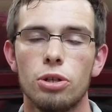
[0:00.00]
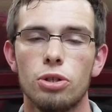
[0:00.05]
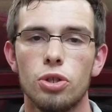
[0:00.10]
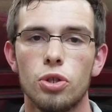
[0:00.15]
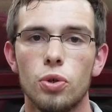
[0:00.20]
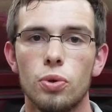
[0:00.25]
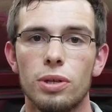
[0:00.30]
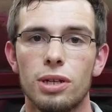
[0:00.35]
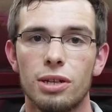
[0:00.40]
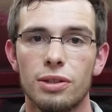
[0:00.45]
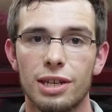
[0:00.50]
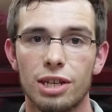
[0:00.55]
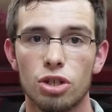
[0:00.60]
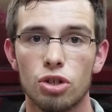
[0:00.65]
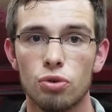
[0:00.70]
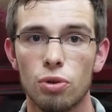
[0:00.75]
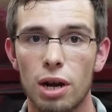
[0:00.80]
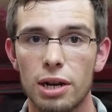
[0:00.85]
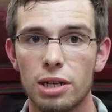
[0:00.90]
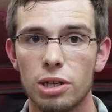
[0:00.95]
to an
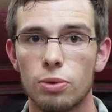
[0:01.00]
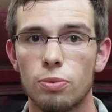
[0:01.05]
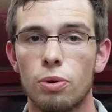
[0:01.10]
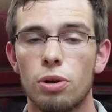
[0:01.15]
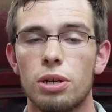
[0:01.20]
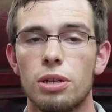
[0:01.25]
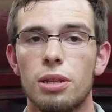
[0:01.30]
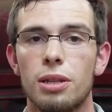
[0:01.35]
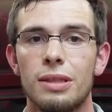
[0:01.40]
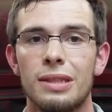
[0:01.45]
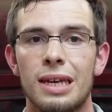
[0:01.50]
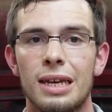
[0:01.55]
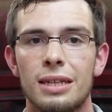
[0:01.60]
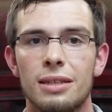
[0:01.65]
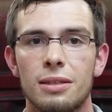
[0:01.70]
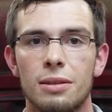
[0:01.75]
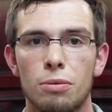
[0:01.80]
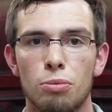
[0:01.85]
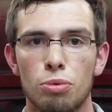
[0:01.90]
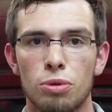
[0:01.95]
electronic one
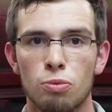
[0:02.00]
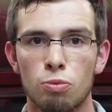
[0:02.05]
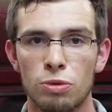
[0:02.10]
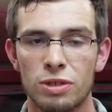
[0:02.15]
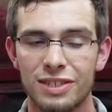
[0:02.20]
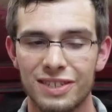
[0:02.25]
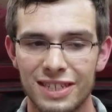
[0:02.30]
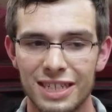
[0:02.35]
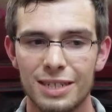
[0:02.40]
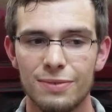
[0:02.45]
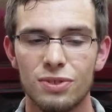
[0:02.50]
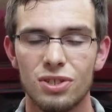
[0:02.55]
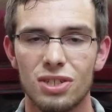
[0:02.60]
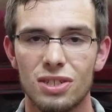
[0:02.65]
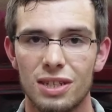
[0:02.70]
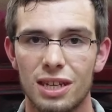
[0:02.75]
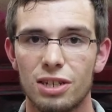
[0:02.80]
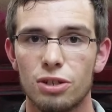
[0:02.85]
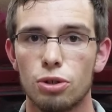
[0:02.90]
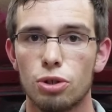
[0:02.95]
that receives
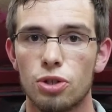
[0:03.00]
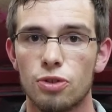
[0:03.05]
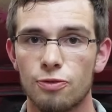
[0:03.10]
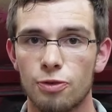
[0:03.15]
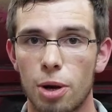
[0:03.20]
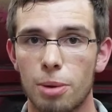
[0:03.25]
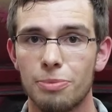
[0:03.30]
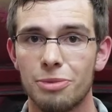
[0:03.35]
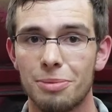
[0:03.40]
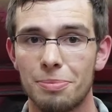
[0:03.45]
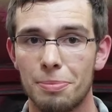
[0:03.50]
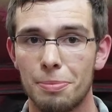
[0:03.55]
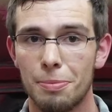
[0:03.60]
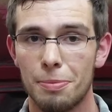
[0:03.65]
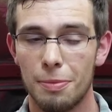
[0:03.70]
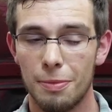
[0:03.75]
signals from